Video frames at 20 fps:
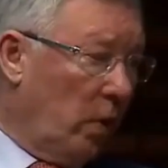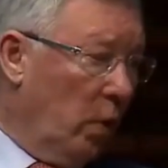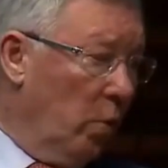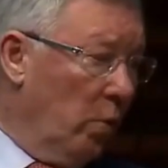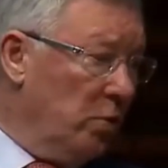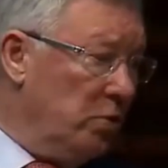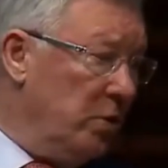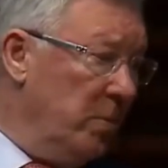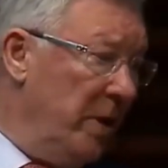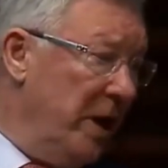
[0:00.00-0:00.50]

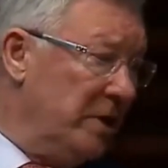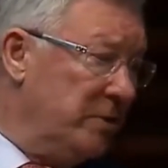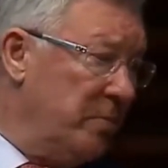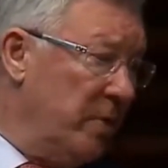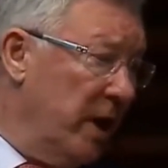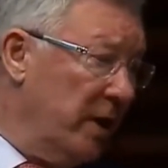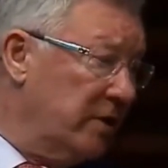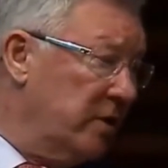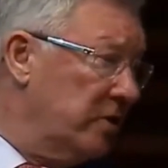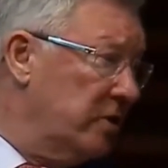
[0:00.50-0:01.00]
Well, it was the best
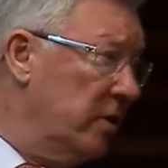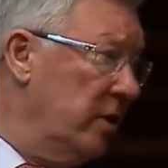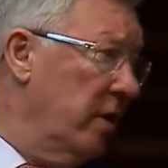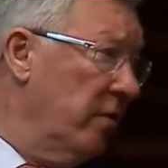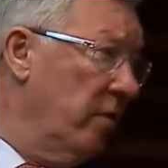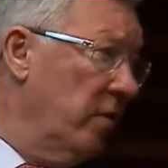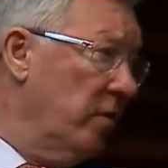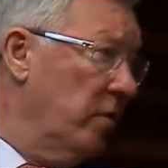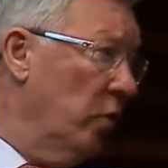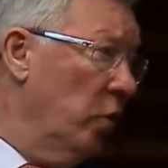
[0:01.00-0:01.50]
practice I've
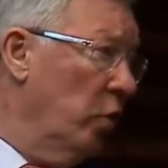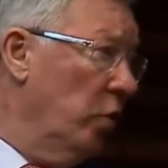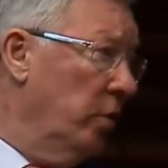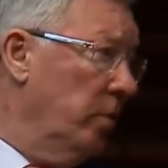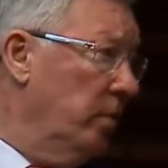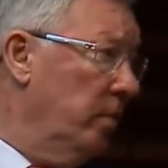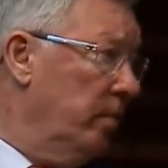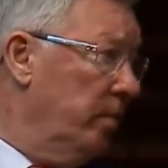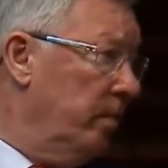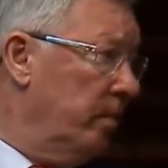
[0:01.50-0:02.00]
ever
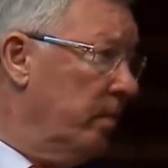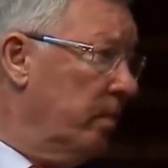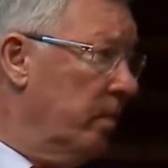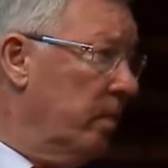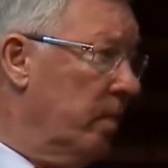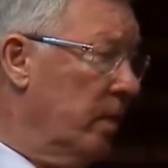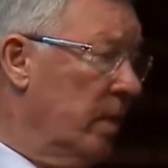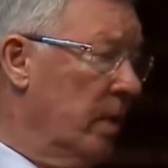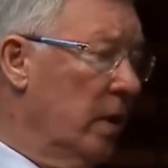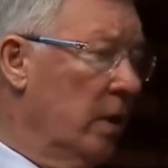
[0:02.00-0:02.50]
known.
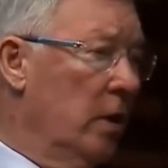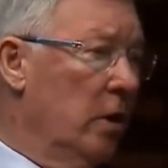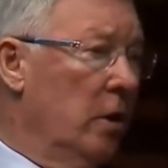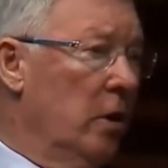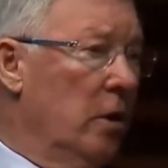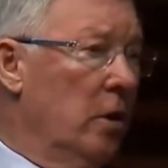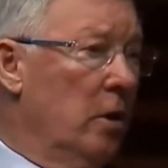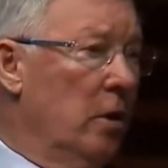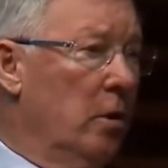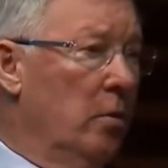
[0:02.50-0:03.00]

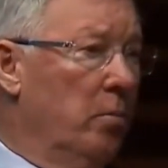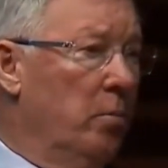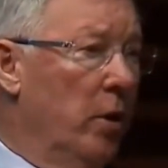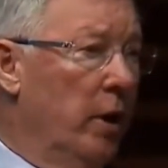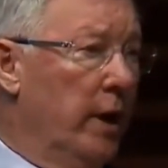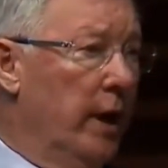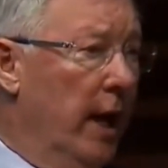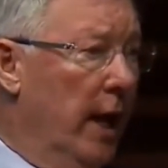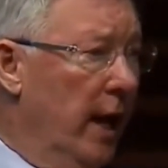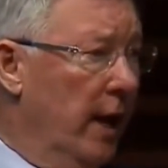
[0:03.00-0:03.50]

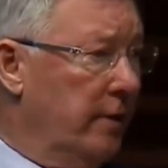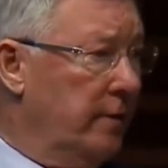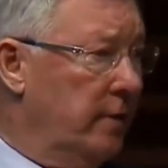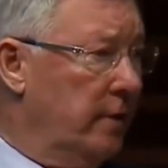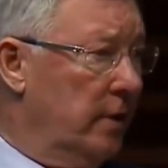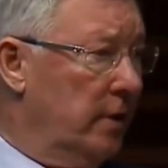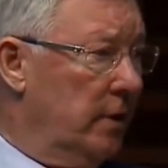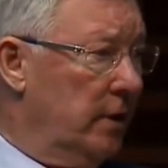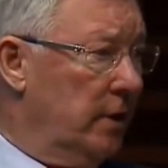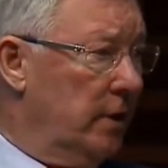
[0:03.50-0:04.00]
But he
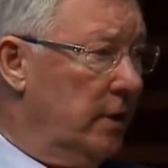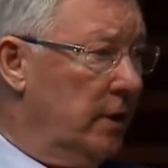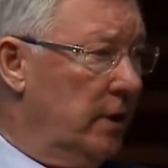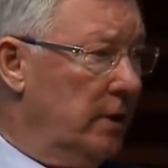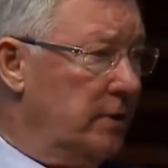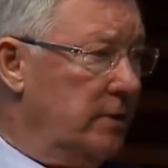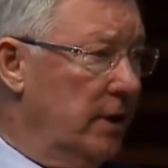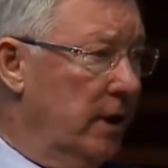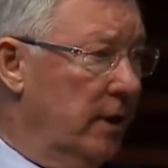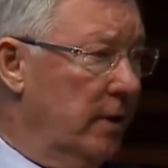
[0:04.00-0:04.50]
had
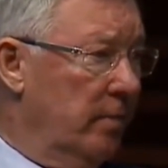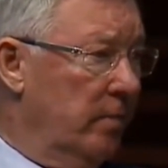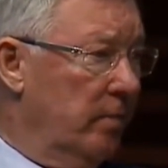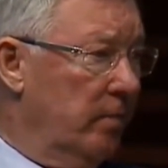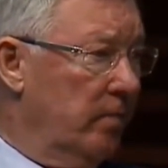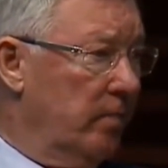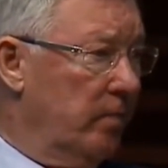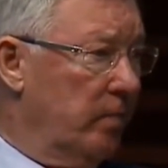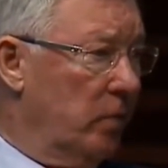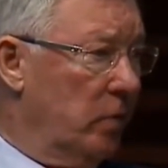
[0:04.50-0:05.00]
these,
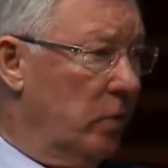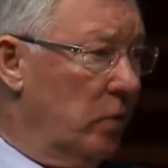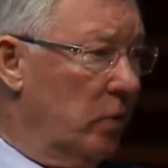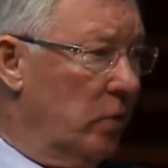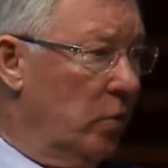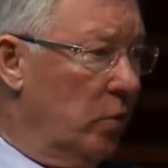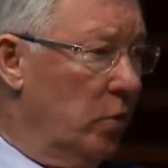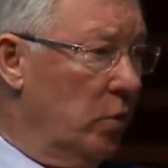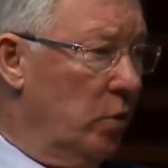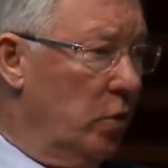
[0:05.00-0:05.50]

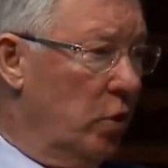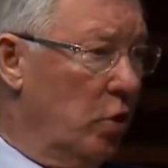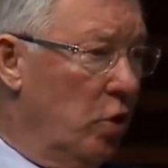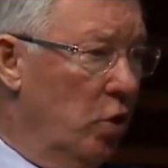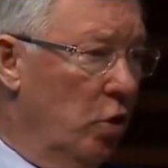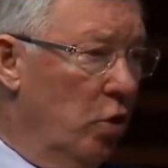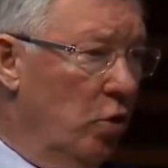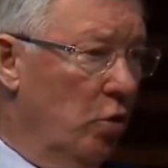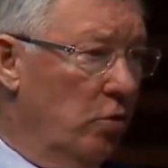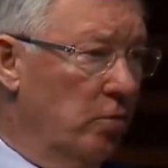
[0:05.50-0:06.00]
what you
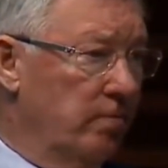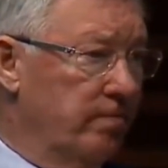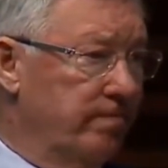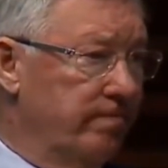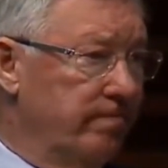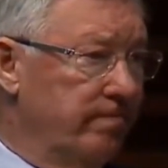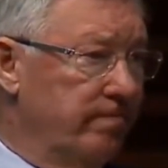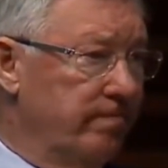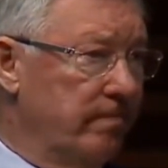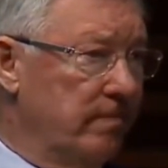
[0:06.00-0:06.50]
call
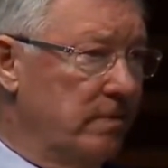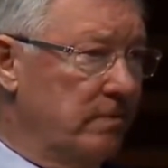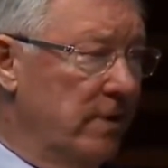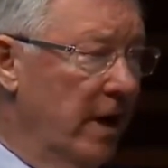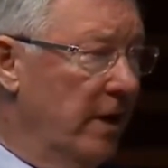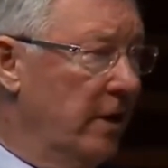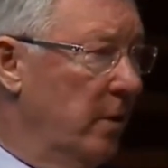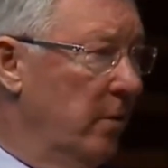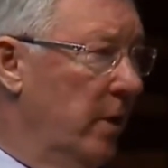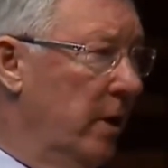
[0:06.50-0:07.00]

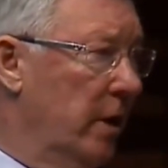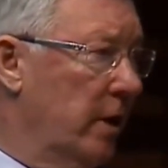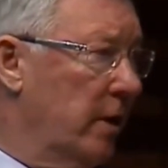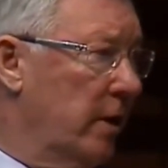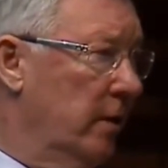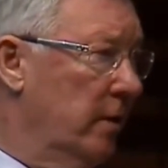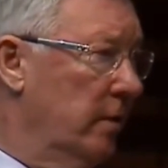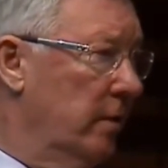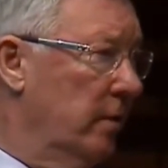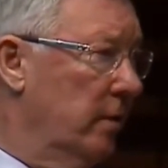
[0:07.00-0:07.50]
Latin
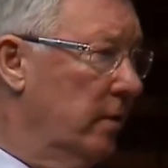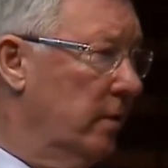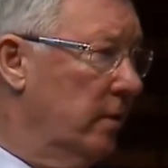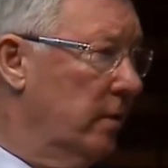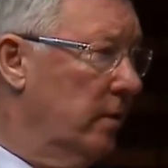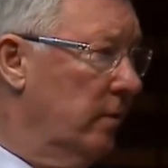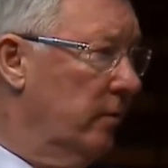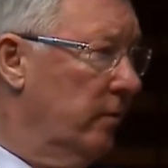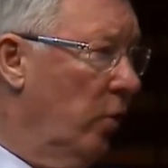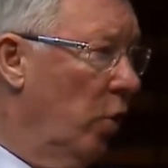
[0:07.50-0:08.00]
American
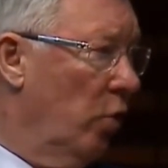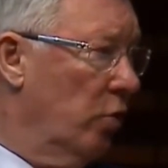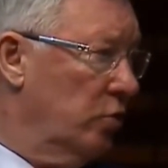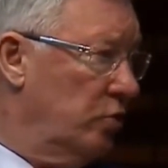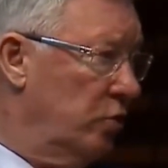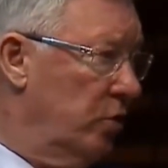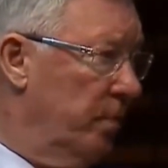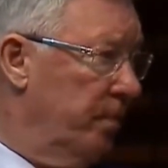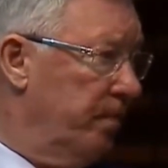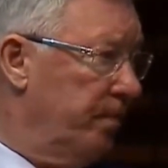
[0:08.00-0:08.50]

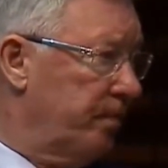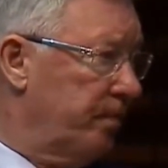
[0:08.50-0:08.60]
faults.